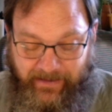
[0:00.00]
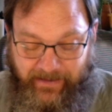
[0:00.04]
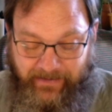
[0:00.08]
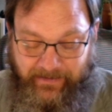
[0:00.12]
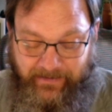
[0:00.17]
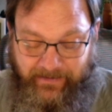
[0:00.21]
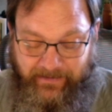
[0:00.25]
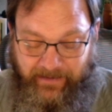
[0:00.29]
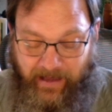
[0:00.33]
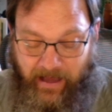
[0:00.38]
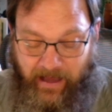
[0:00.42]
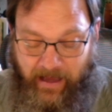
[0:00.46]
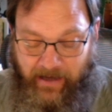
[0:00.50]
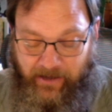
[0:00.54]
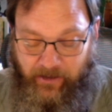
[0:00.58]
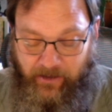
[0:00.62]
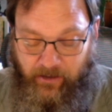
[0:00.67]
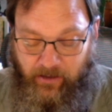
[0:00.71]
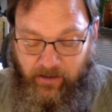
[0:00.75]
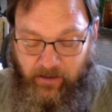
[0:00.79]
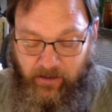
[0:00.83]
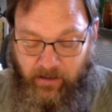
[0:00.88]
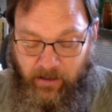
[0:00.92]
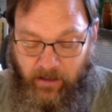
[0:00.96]

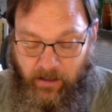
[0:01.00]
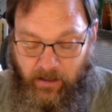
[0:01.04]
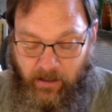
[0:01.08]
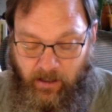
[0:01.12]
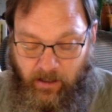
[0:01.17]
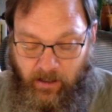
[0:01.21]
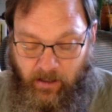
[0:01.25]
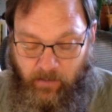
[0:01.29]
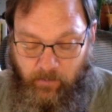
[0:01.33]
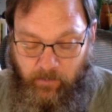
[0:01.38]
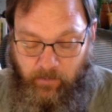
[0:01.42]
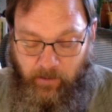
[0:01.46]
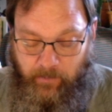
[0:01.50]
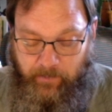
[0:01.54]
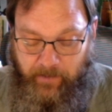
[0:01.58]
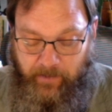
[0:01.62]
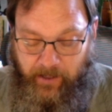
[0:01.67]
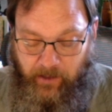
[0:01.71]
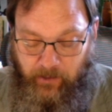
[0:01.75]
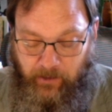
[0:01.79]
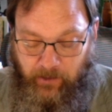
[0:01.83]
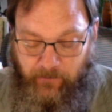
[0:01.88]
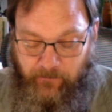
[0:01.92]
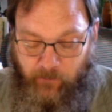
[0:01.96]
desire, but
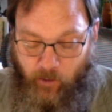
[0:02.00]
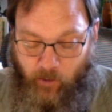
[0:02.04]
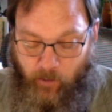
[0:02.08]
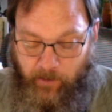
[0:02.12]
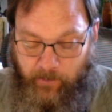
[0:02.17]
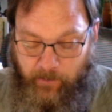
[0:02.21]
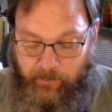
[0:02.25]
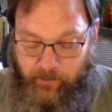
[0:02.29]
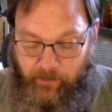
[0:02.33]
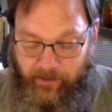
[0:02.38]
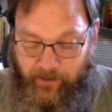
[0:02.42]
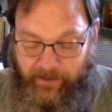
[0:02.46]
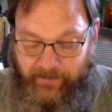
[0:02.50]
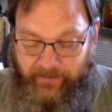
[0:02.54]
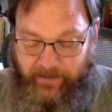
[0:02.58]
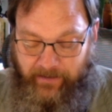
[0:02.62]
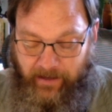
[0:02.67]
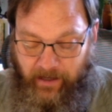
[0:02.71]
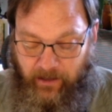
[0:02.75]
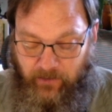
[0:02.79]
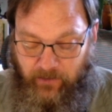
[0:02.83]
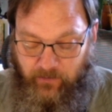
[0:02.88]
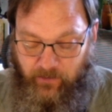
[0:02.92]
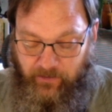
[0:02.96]
merely form the
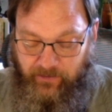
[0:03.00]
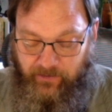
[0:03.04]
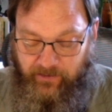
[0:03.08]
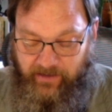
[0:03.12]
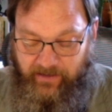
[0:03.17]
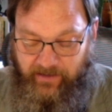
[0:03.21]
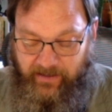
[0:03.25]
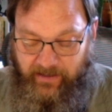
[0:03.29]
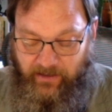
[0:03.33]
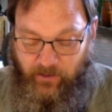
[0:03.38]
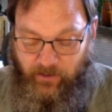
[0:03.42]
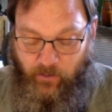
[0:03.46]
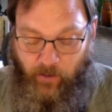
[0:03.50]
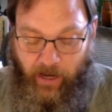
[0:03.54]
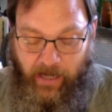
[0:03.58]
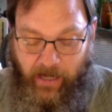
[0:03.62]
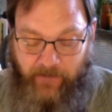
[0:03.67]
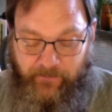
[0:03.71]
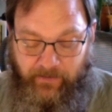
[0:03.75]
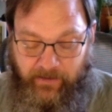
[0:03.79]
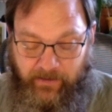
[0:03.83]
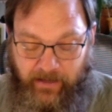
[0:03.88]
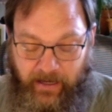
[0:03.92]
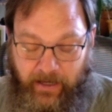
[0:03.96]
pretext for seeking
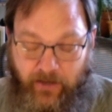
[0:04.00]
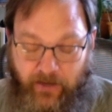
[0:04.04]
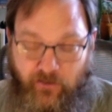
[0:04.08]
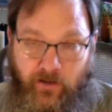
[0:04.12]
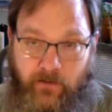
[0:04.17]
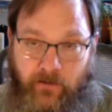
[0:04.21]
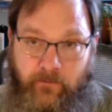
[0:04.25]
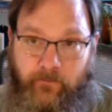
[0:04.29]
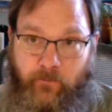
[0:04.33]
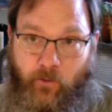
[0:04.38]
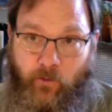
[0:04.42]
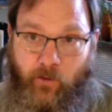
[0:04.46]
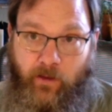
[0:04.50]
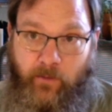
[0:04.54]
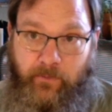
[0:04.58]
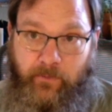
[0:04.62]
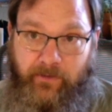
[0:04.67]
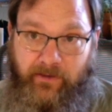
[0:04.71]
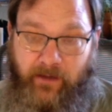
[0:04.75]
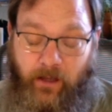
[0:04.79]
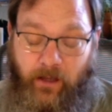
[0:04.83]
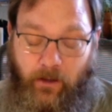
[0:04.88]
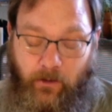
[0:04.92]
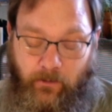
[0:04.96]
gratification for
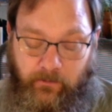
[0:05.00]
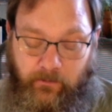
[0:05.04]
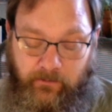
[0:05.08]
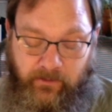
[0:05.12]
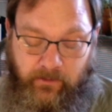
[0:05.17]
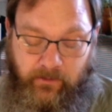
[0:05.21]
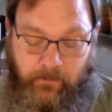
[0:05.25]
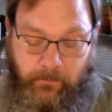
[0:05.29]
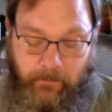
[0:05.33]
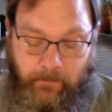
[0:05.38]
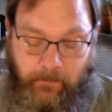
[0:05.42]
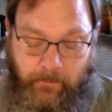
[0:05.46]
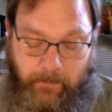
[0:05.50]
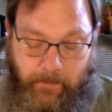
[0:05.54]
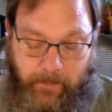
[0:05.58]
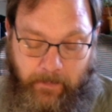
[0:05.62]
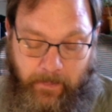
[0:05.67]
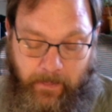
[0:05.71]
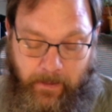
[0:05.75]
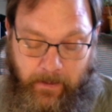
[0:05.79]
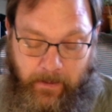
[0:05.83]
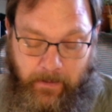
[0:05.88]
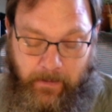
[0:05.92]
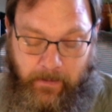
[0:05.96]
themselves.
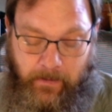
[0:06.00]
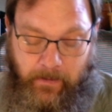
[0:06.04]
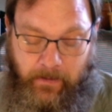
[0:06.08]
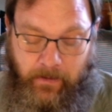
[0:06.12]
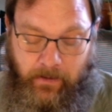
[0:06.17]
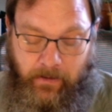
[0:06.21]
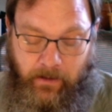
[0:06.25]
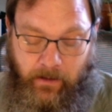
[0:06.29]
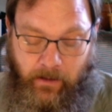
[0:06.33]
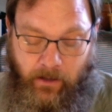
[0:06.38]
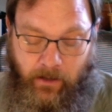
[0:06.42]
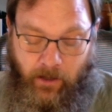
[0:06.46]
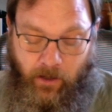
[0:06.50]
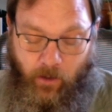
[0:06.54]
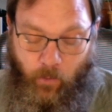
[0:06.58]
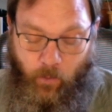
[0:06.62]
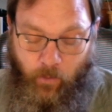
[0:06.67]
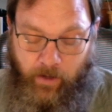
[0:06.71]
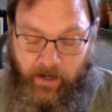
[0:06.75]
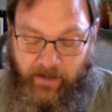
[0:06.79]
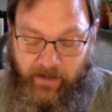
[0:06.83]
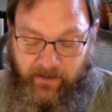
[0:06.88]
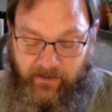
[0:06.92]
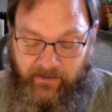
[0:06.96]

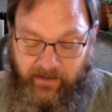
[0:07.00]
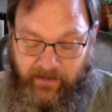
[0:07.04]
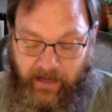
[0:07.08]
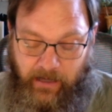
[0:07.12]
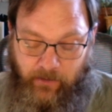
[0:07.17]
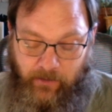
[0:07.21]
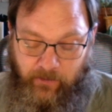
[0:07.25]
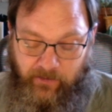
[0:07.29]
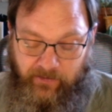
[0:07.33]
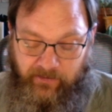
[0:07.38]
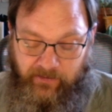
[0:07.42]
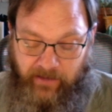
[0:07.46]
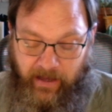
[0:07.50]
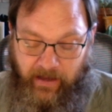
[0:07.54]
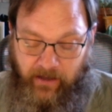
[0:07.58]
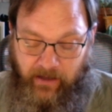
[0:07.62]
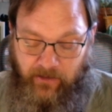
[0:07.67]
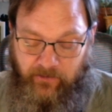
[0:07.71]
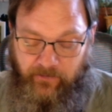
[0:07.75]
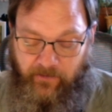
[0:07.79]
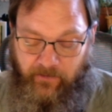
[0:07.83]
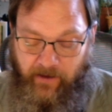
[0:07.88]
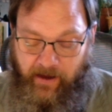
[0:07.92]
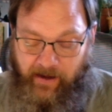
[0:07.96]
When a desire is
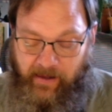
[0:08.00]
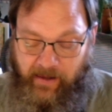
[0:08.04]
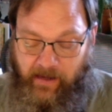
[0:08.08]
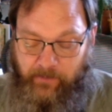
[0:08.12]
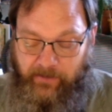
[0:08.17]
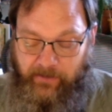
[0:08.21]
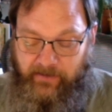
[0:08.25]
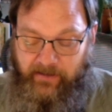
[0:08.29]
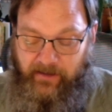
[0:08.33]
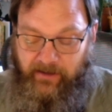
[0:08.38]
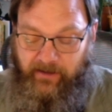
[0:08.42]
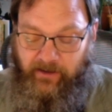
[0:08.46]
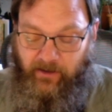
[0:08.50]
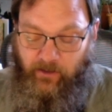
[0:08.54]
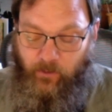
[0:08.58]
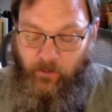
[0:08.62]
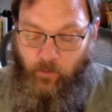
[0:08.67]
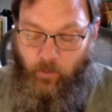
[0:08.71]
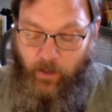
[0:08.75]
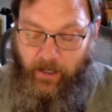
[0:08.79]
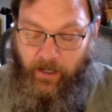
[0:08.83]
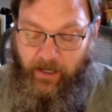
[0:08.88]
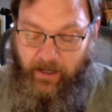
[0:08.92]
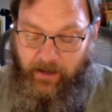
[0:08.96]
satisfied in a particular
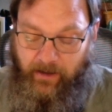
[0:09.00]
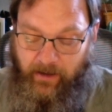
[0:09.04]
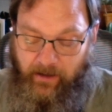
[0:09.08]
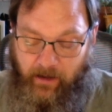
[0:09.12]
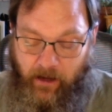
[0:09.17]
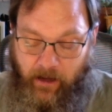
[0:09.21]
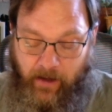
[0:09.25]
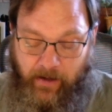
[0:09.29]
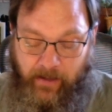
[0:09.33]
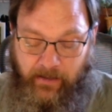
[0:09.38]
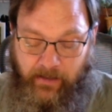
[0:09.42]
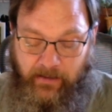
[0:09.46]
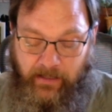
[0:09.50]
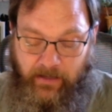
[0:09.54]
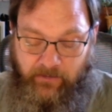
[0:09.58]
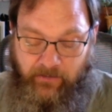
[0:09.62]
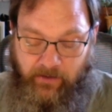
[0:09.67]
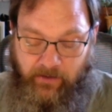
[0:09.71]
way on a given